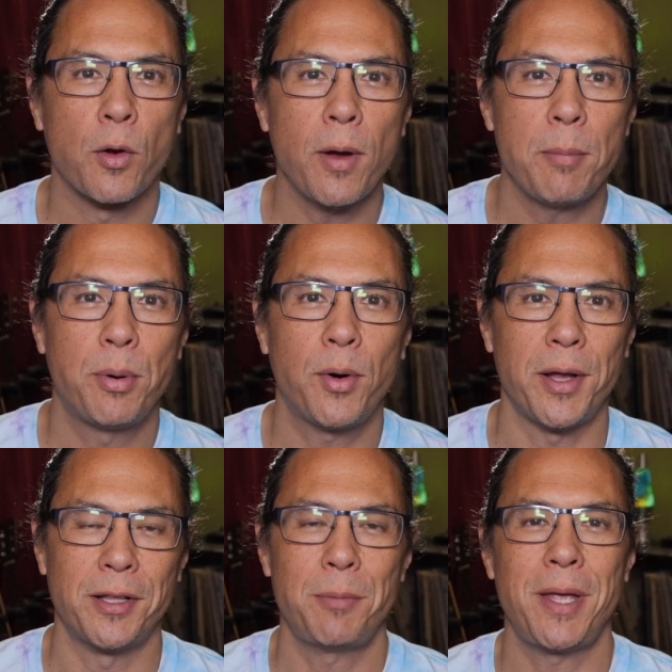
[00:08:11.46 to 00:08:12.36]
Great
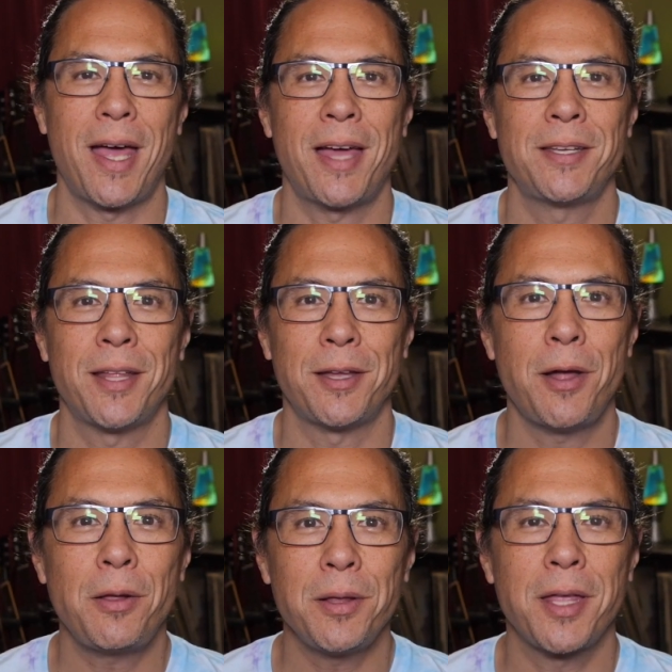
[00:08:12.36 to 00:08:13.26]
point. Let me add to that.
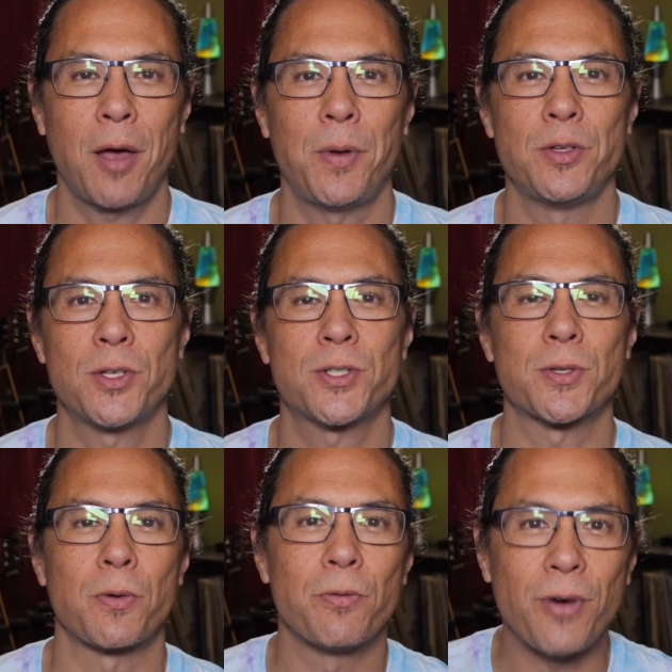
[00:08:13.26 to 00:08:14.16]
Not only can we just
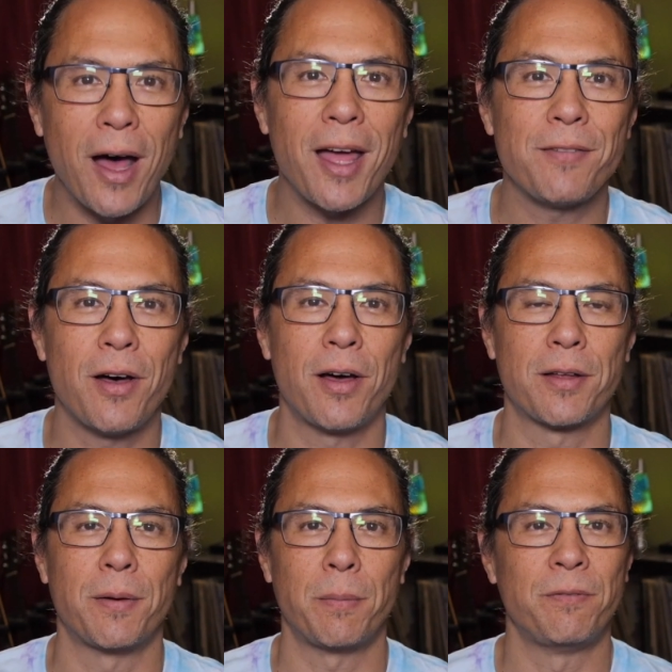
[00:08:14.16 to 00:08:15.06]
survive on
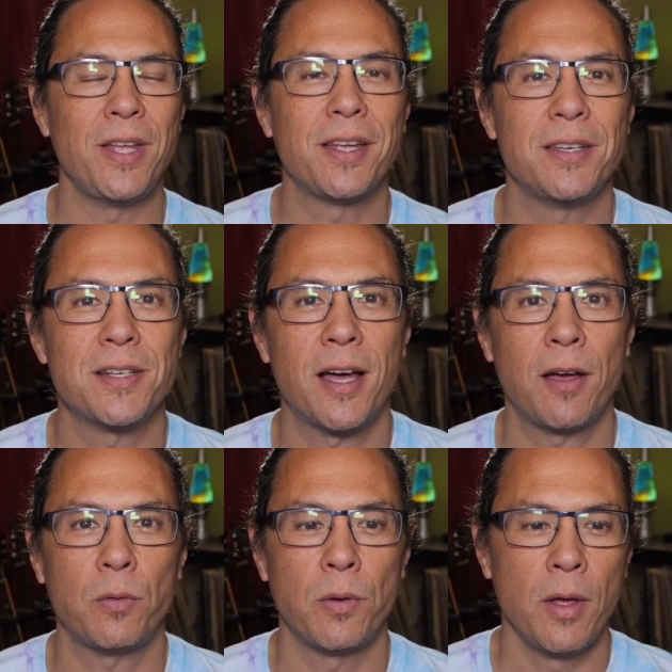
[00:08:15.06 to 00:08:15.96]
a vegan
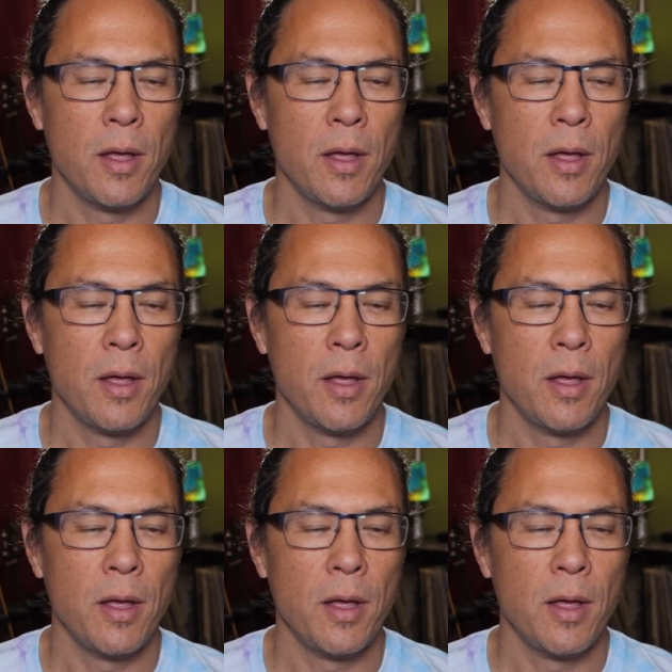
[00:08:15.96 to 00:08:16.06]
diet,